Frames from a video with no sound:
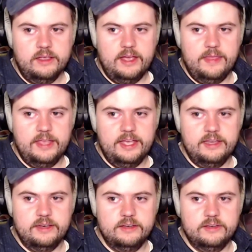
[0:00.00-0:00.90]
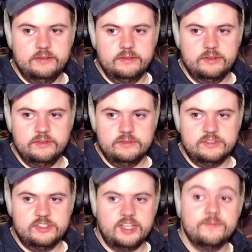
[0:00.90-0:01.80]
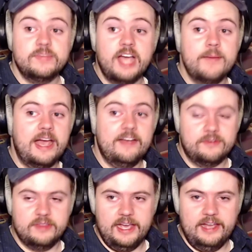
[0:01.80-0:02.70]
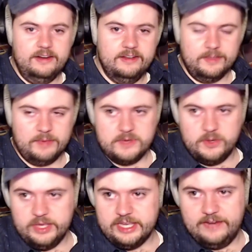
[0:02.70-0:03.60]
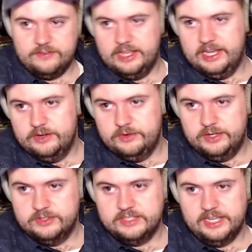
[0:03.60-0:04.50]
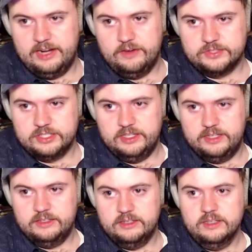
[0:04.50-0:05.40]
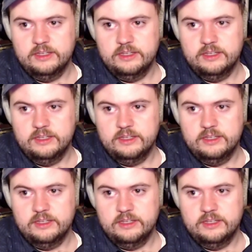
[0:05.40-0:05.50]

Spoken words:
And then sometime after that, like maybe a week after that, who knows, they get over to London.